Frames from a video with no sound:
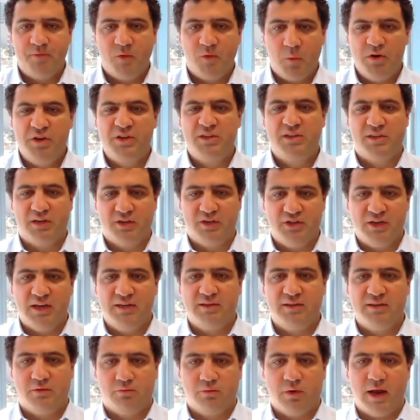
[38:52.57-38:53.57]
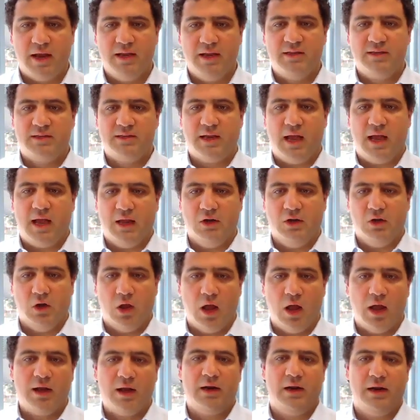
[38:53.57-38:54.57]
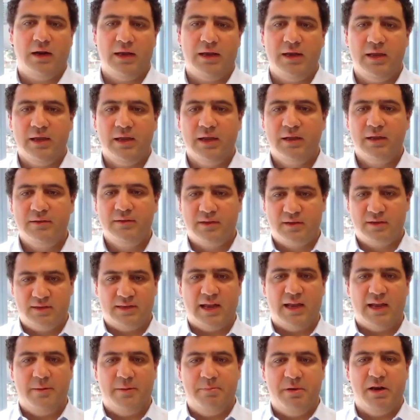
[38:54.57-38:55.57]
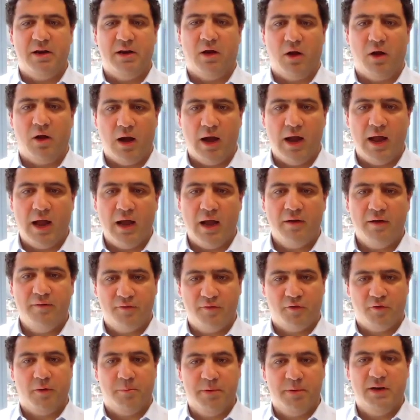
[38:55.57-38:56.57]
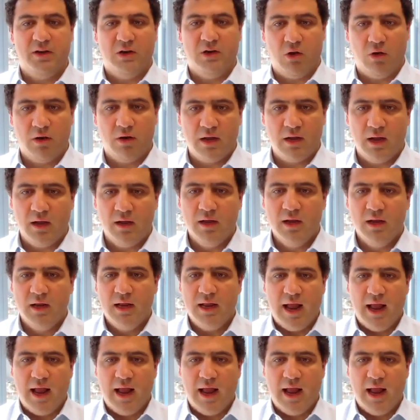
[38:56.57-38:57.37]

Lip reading: which suggests that rates are likely to stay a bit higher for a bit longer.